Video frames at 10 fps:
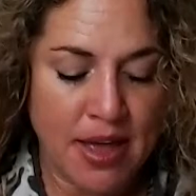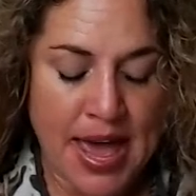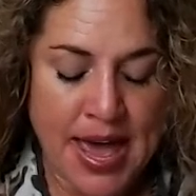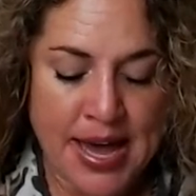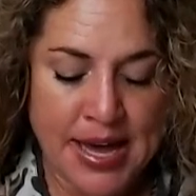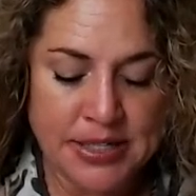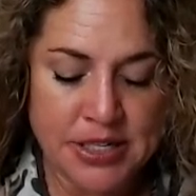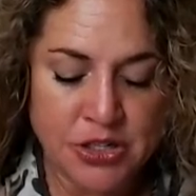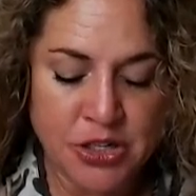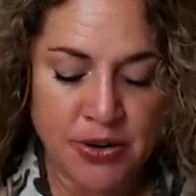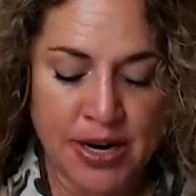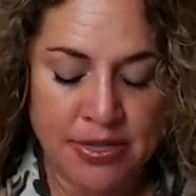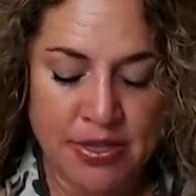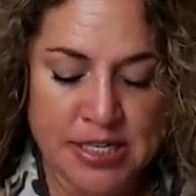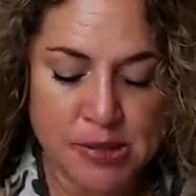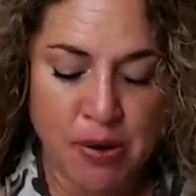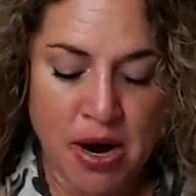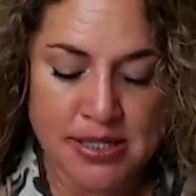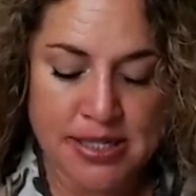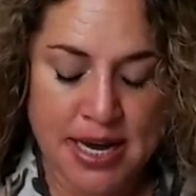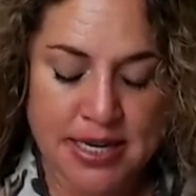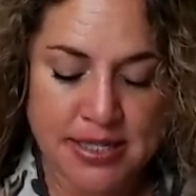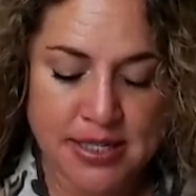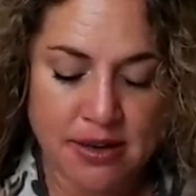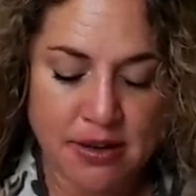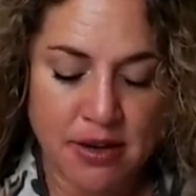and during this process.